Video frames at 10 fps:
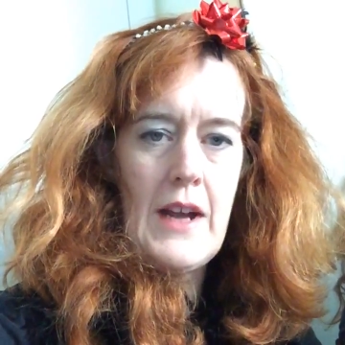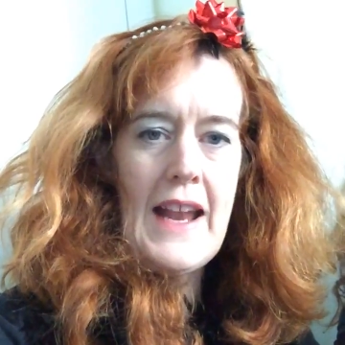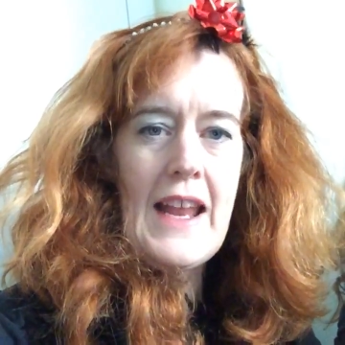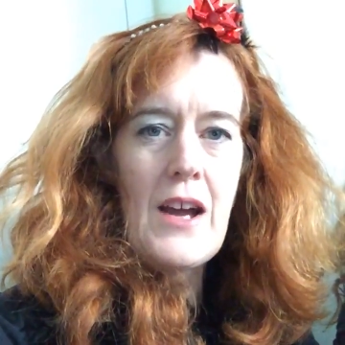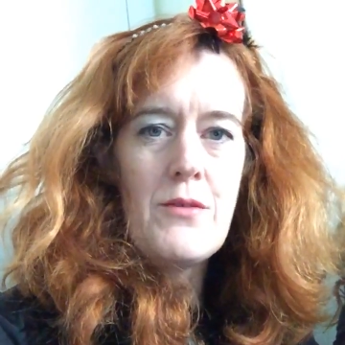
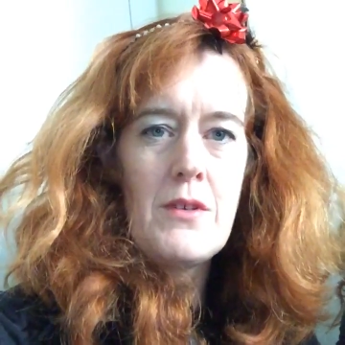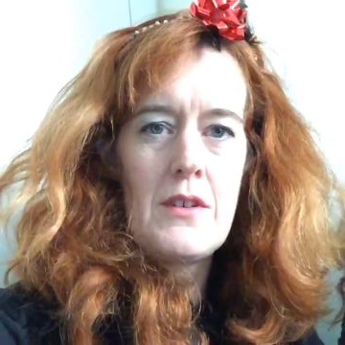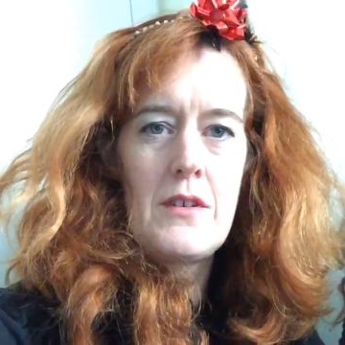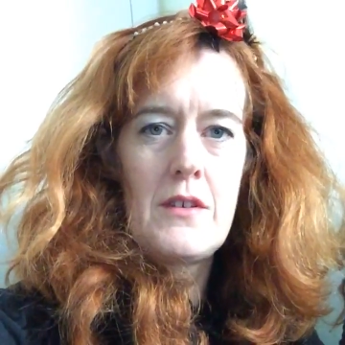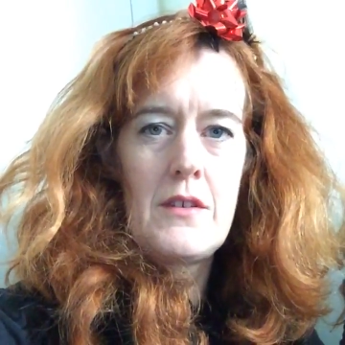Hello?
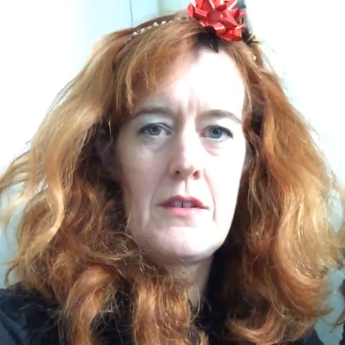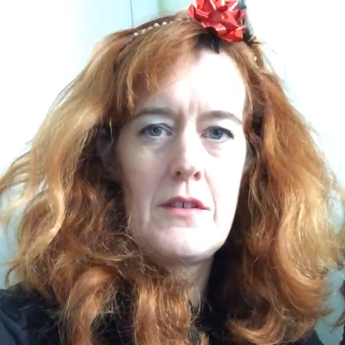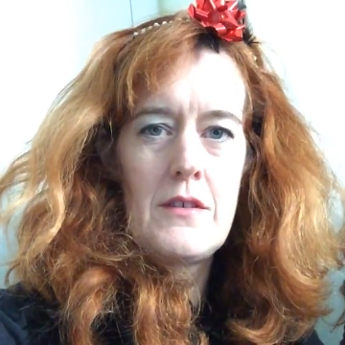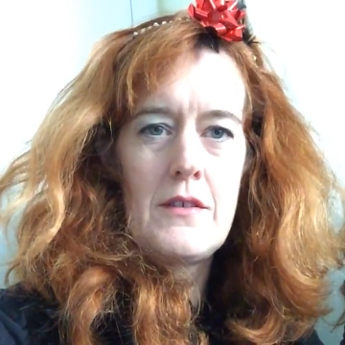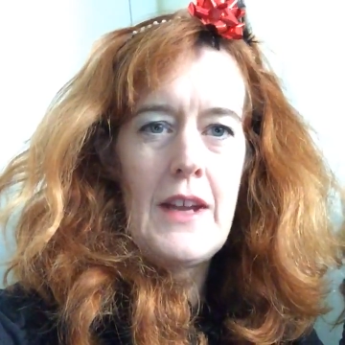
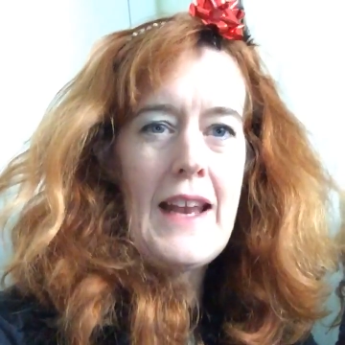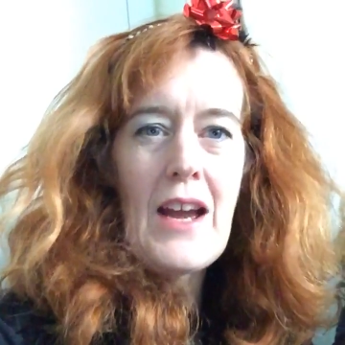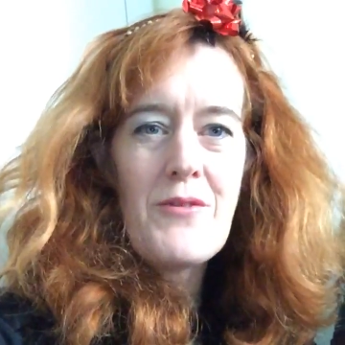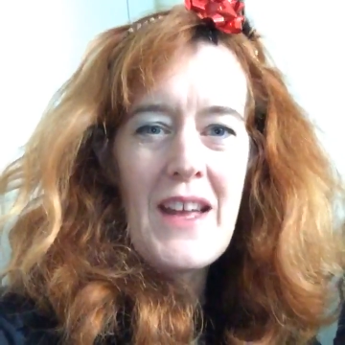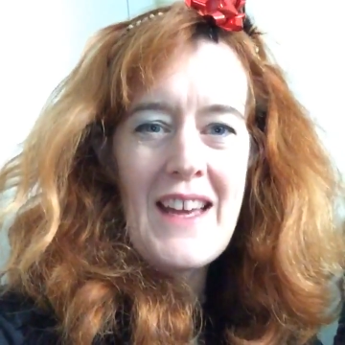
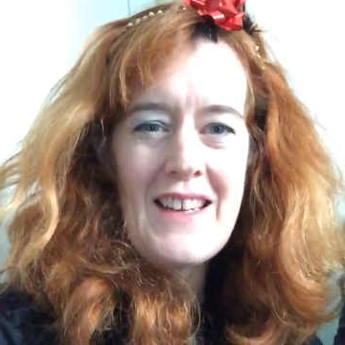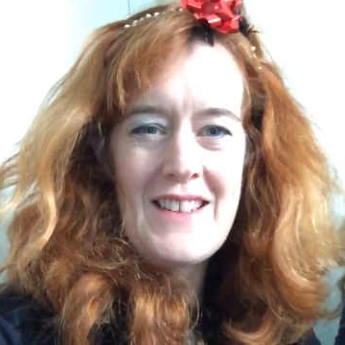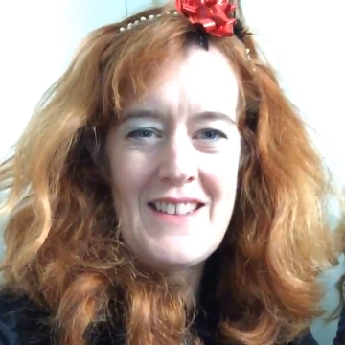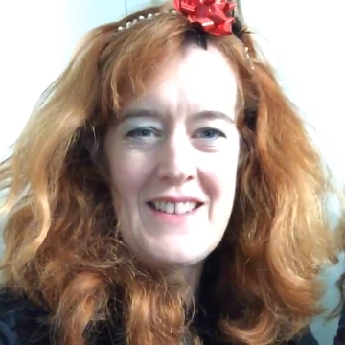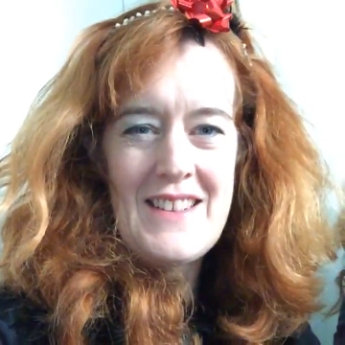Hello there?
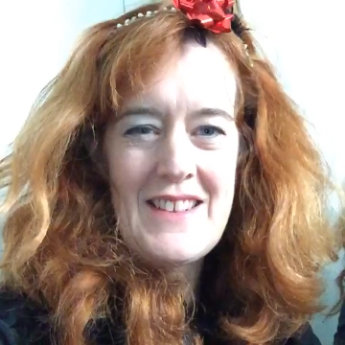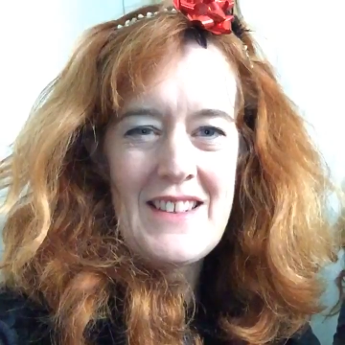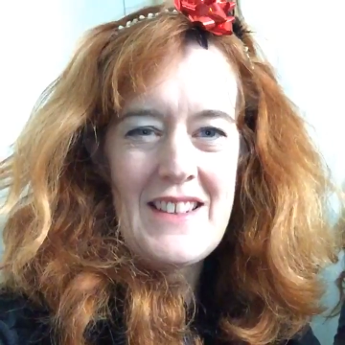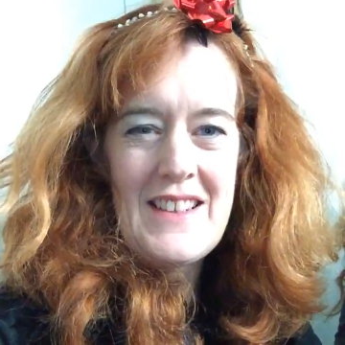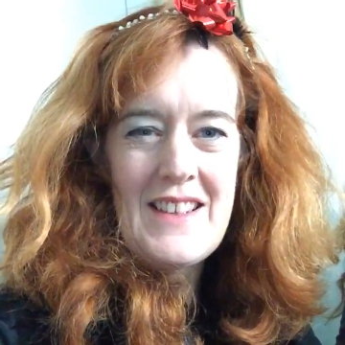
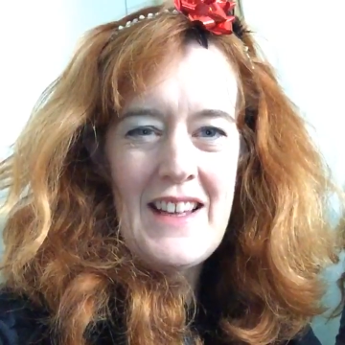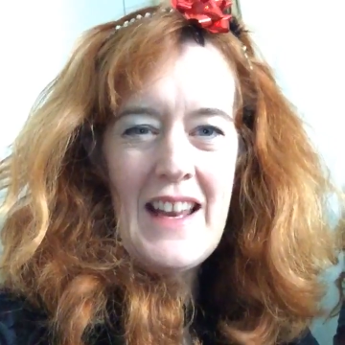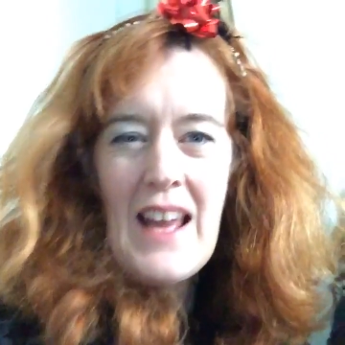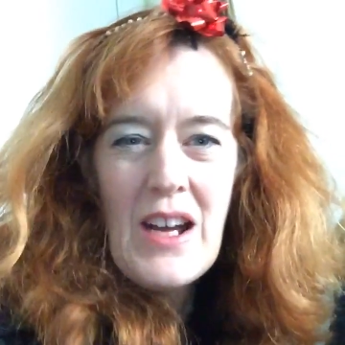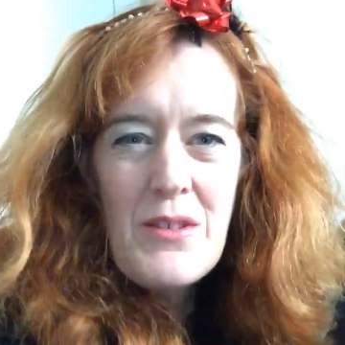
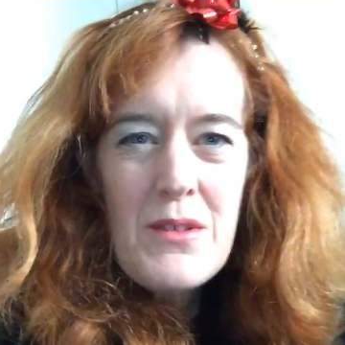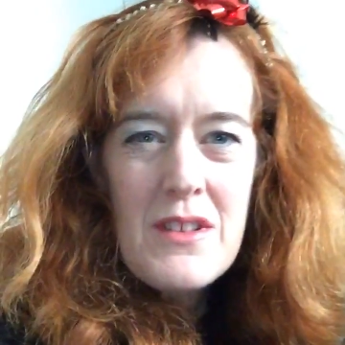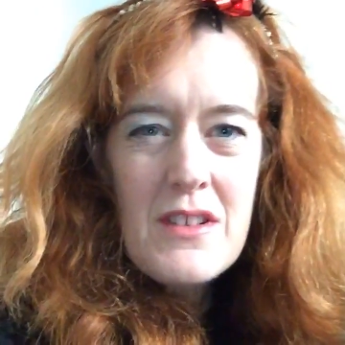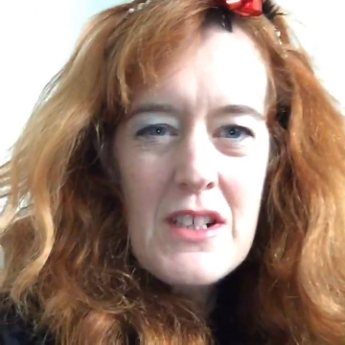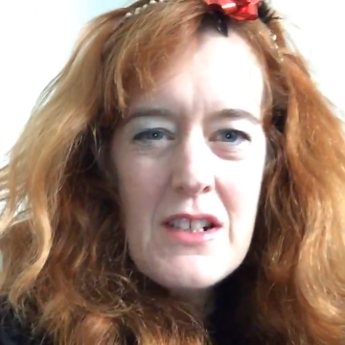Hello?
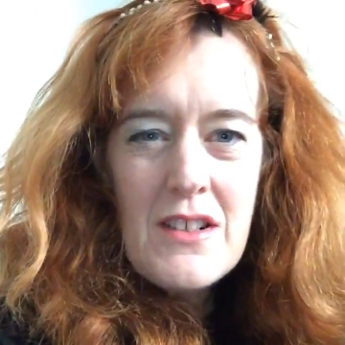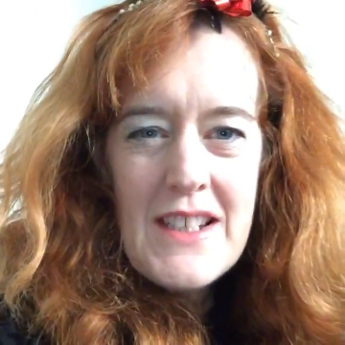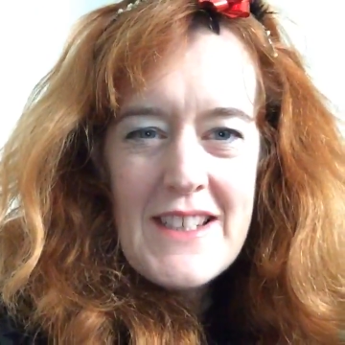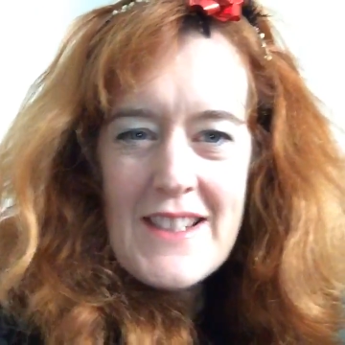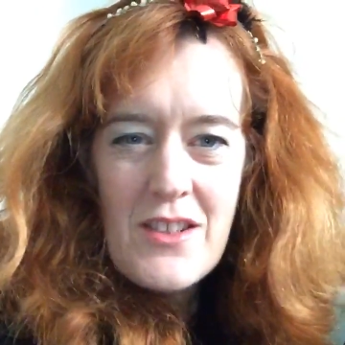
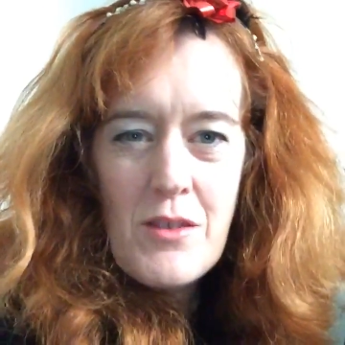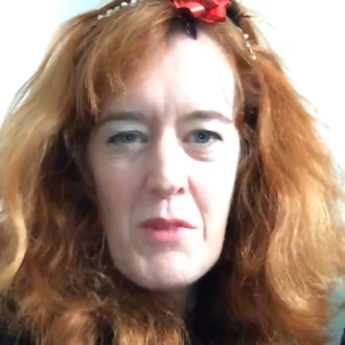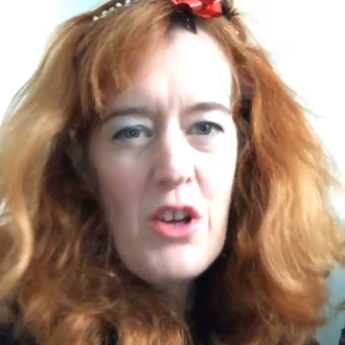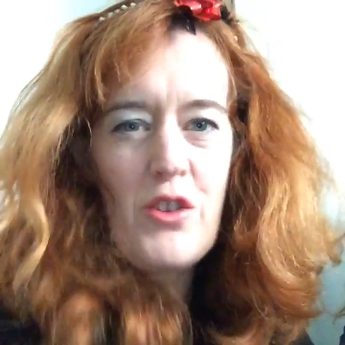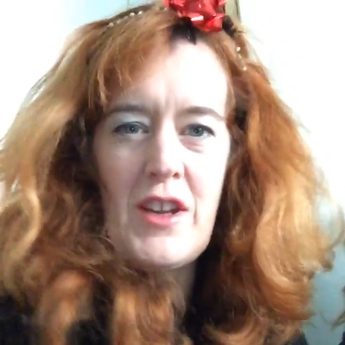He says, I'm
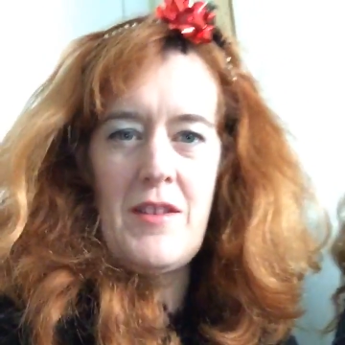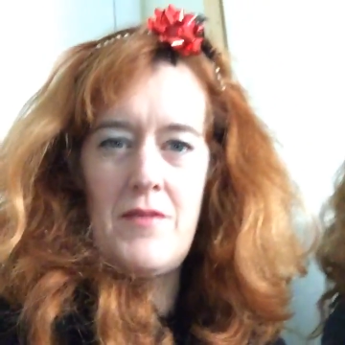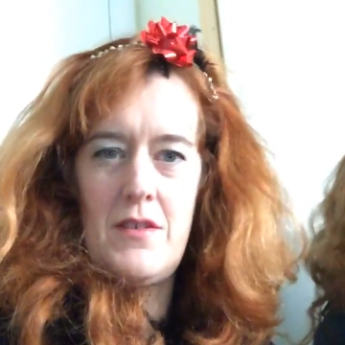live.